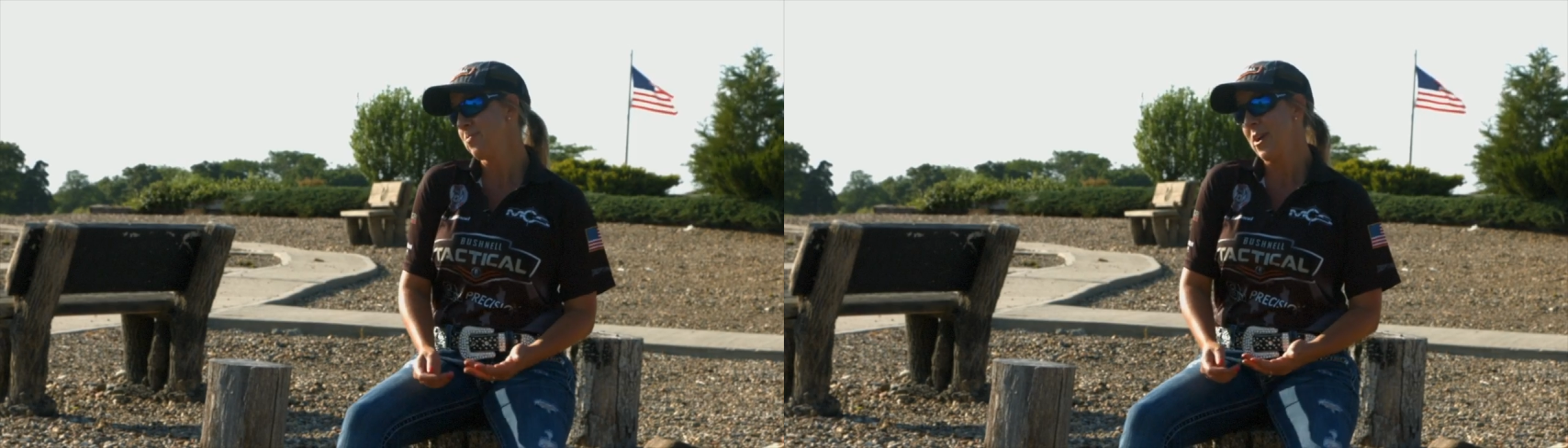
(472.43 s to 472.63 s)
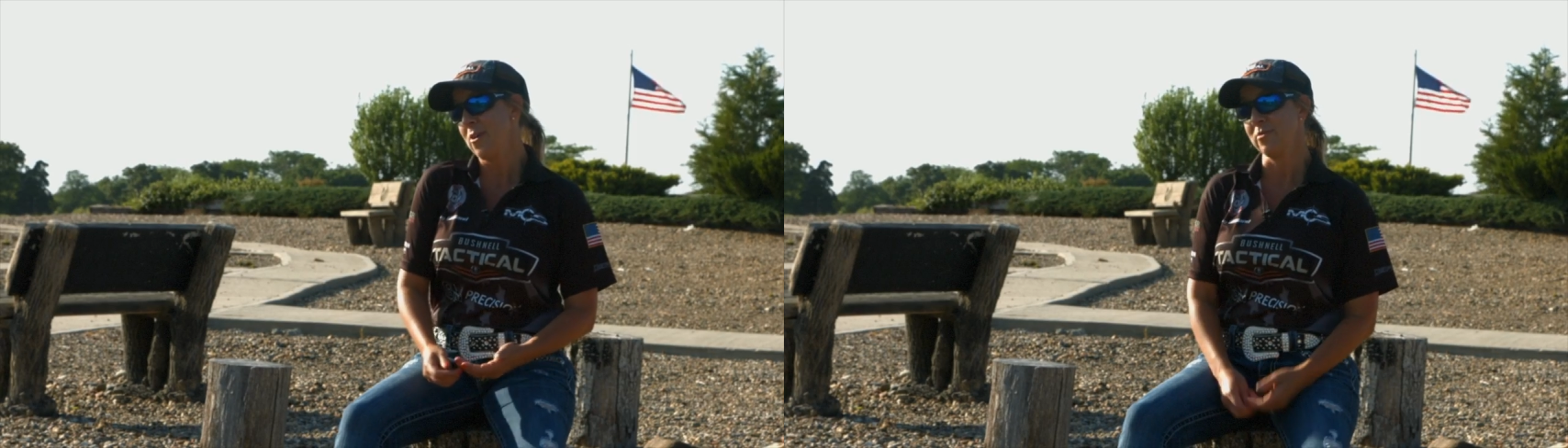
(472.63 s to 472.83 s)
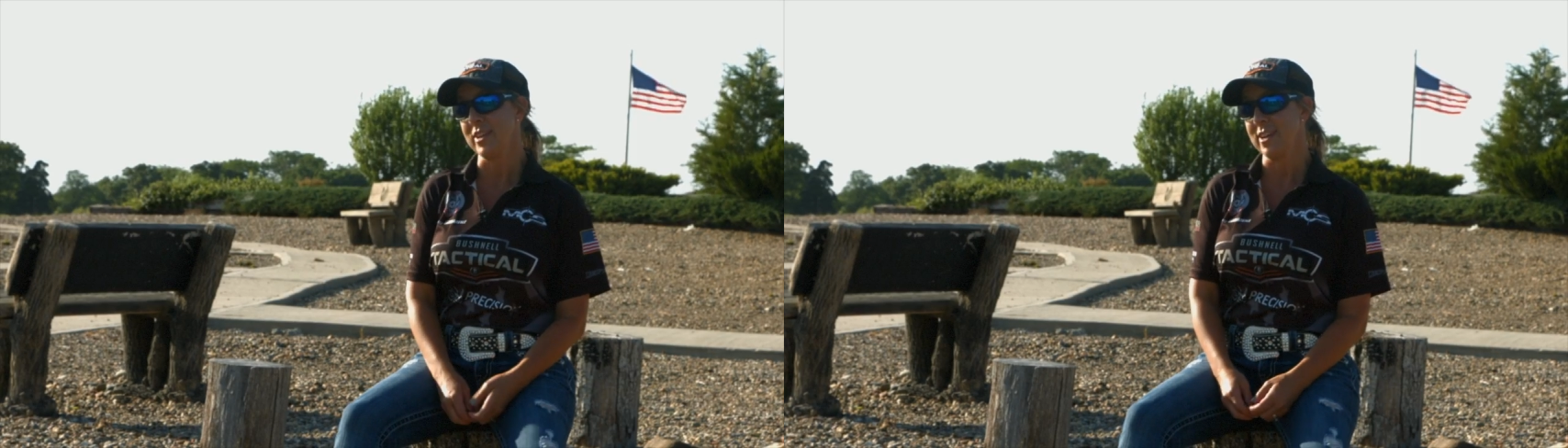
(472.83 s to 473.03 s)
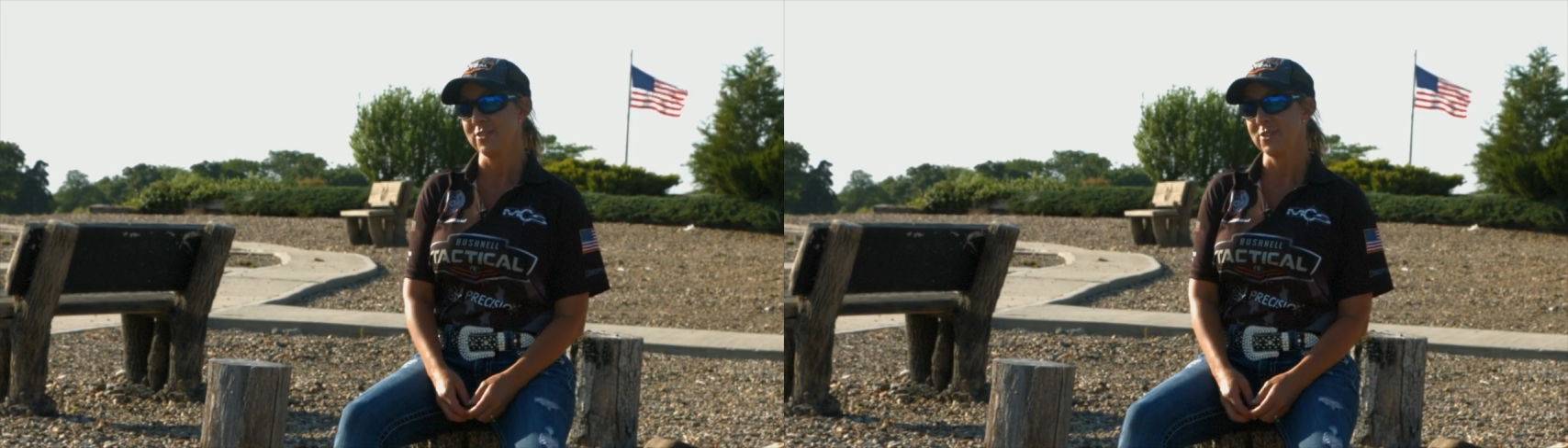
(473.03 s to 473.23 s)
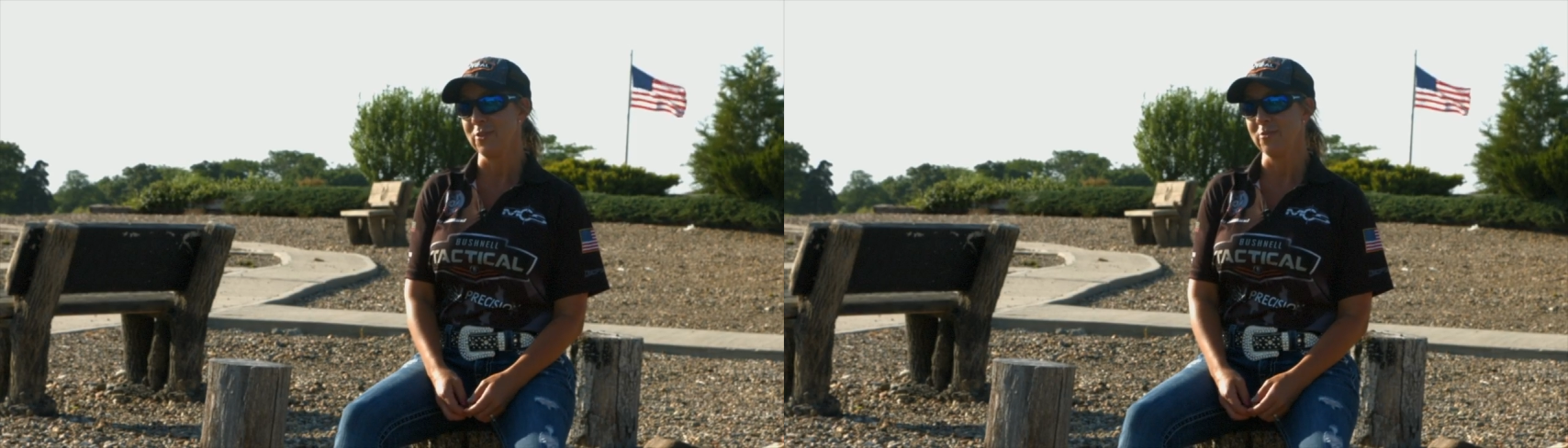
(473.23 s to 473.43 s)
my
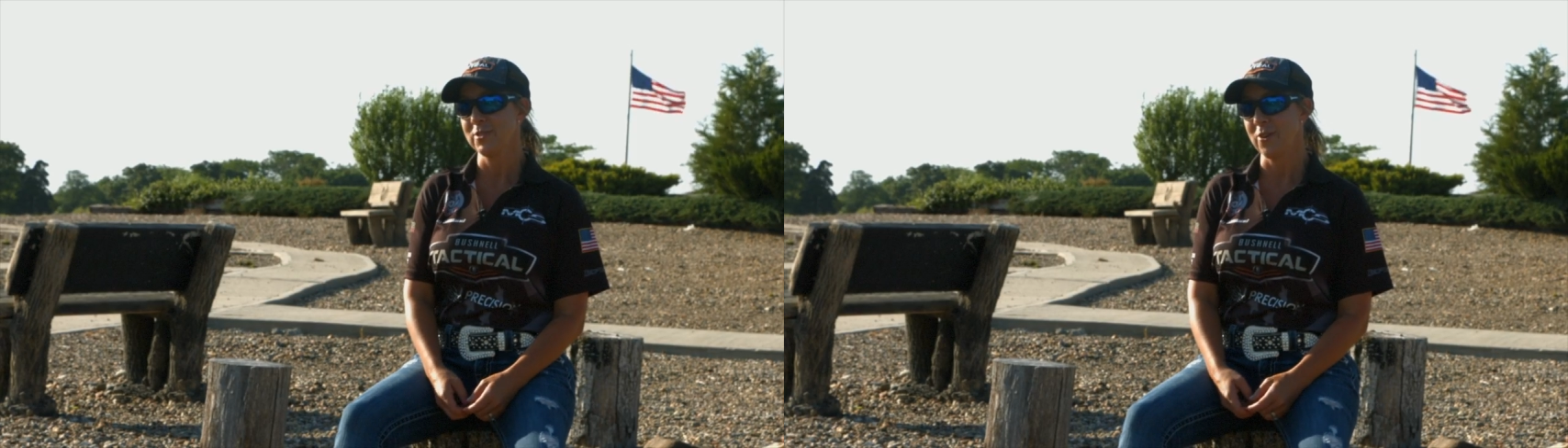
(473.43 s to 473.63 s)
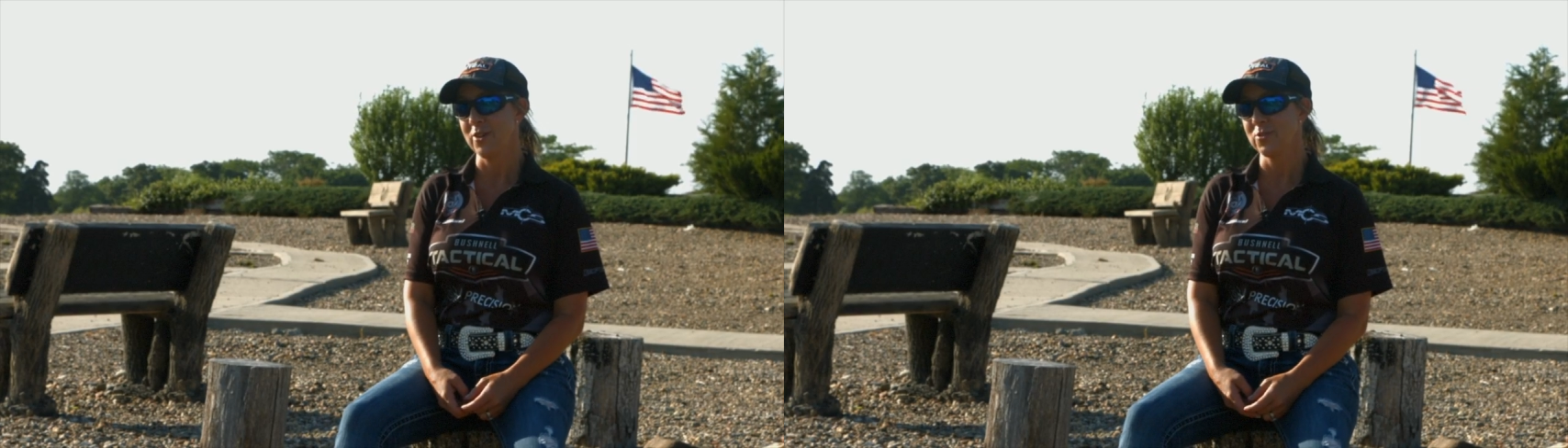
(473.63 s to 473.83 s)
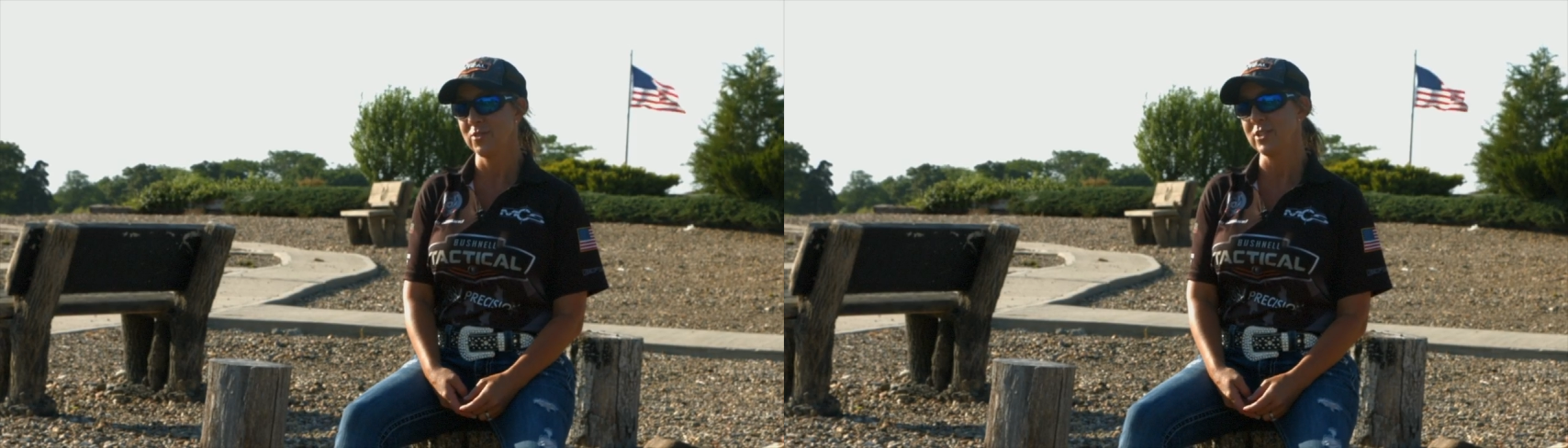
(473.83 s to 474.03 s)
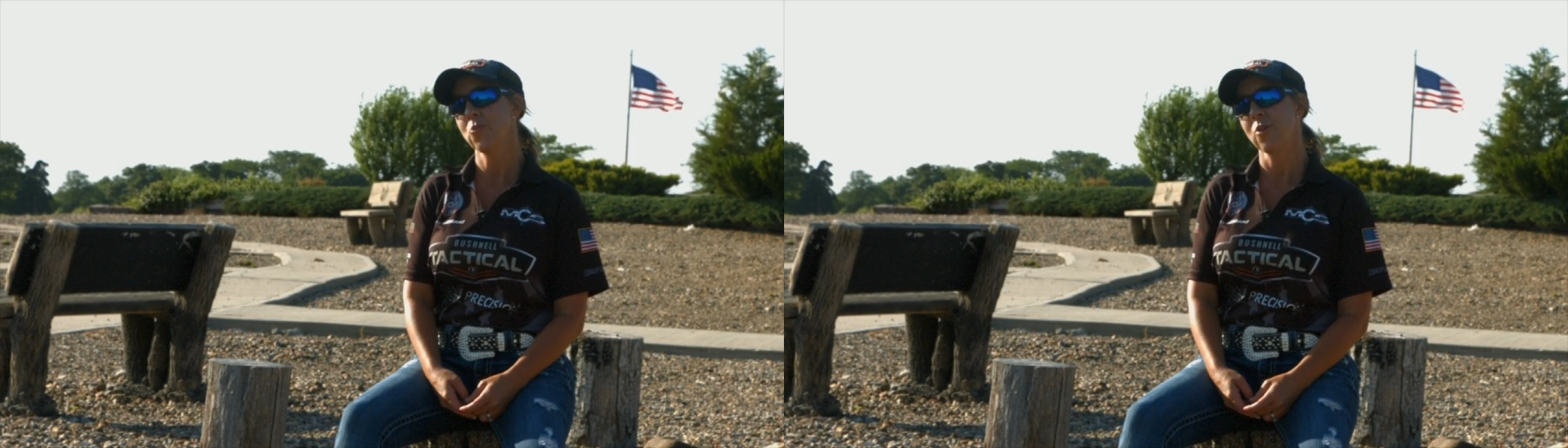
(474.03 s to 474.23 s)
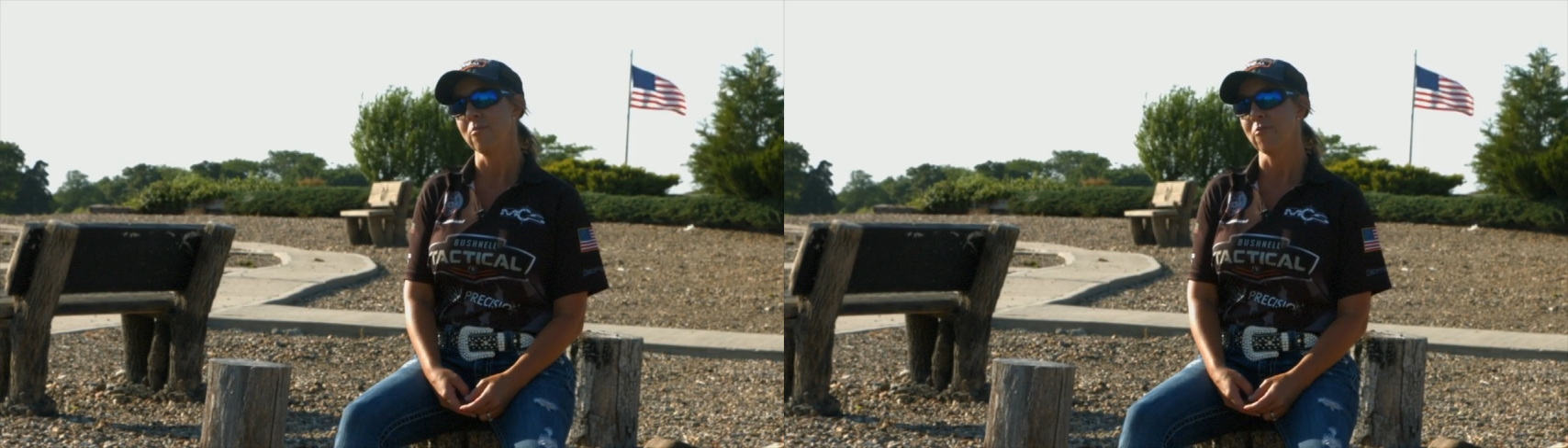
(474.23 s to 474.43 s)
hometown too, so that's
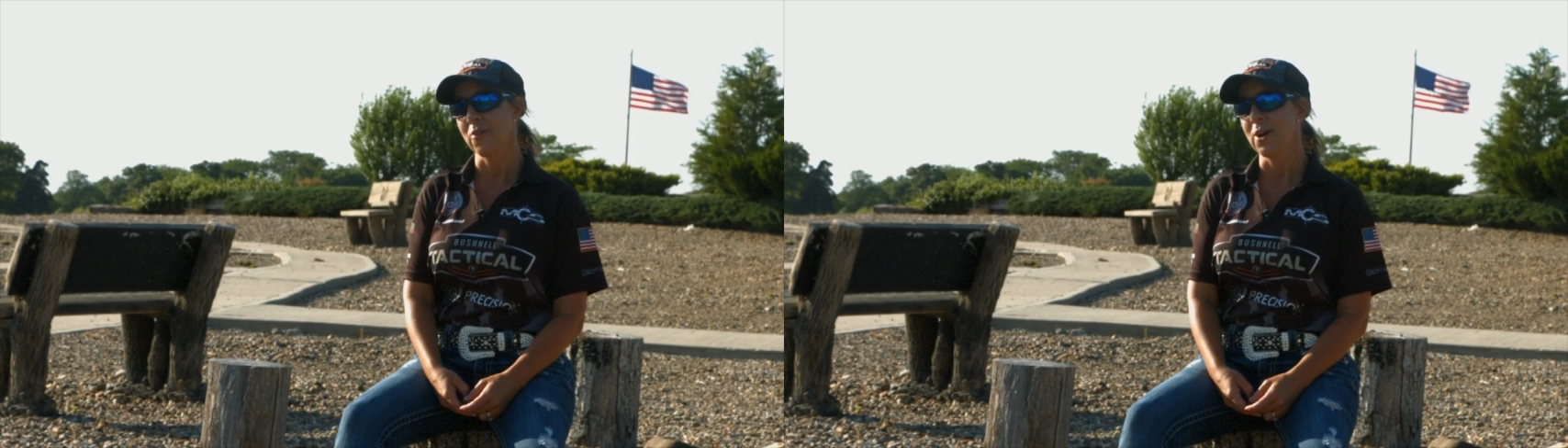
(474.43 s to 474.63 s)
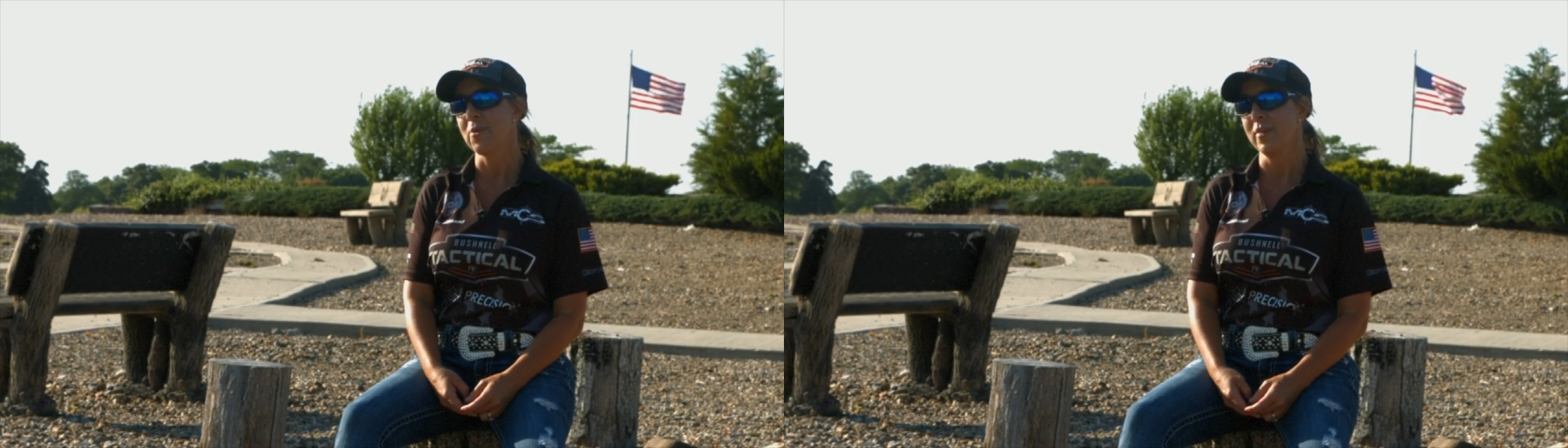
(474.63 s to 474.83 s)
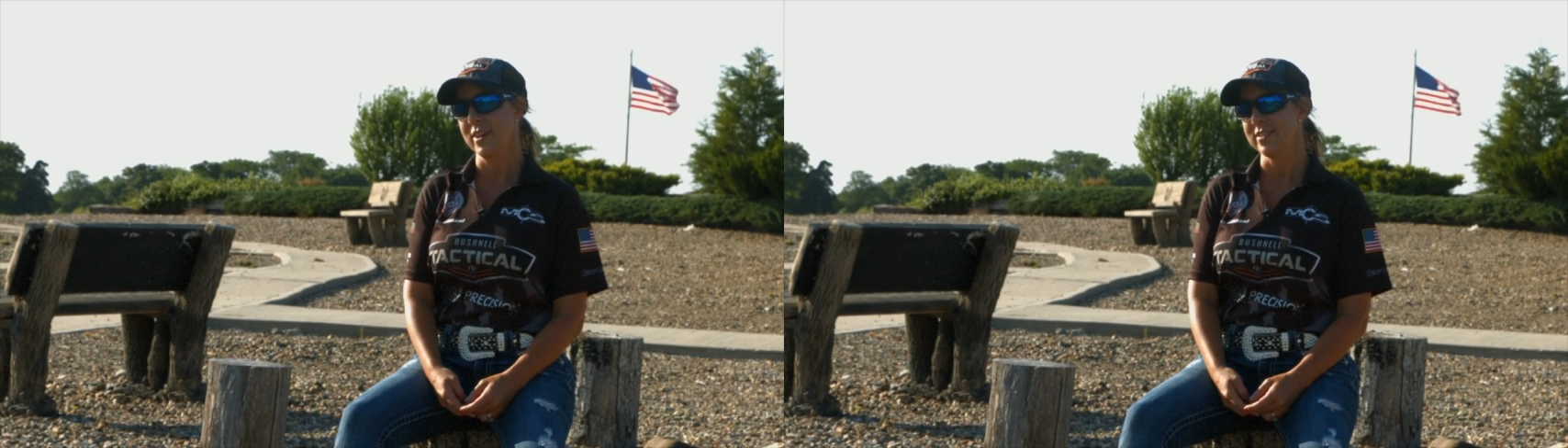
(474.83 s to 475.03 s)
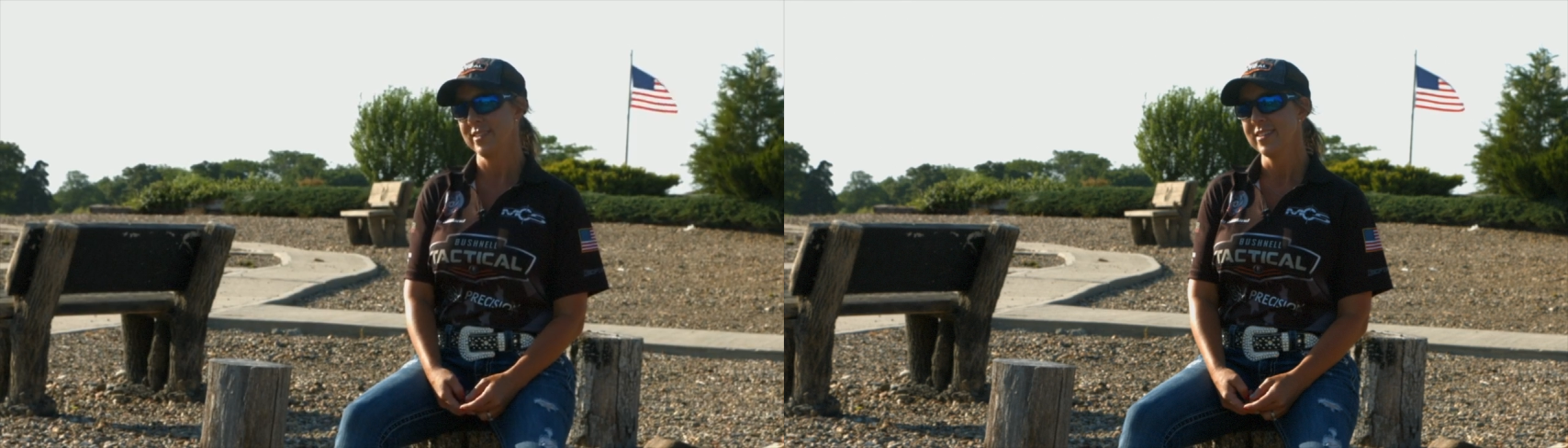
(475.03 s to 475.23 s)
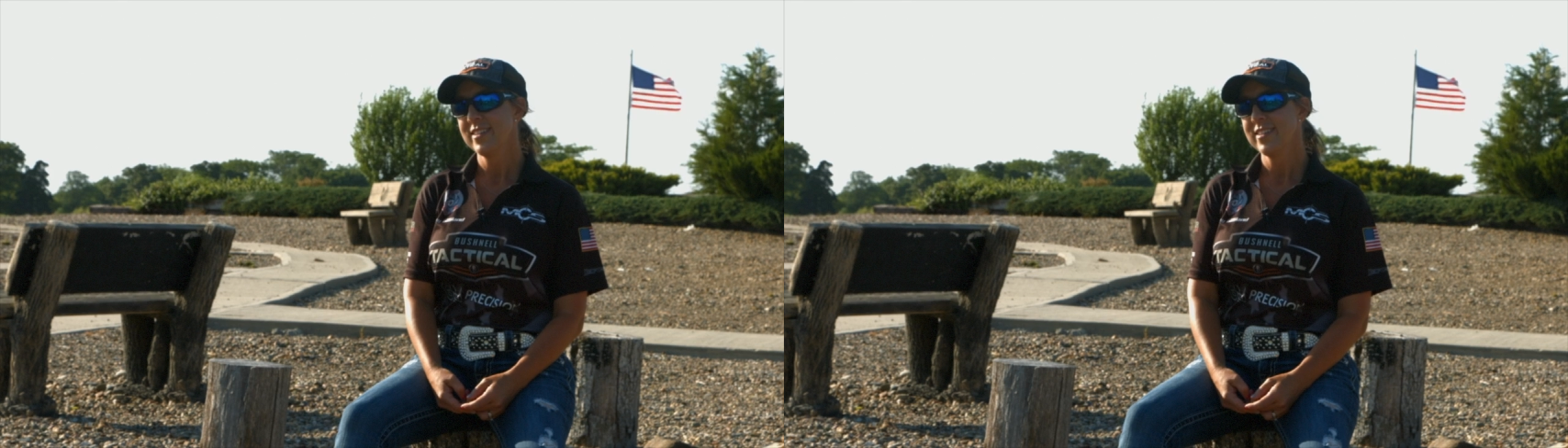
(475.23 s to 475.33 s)
where I'm from, and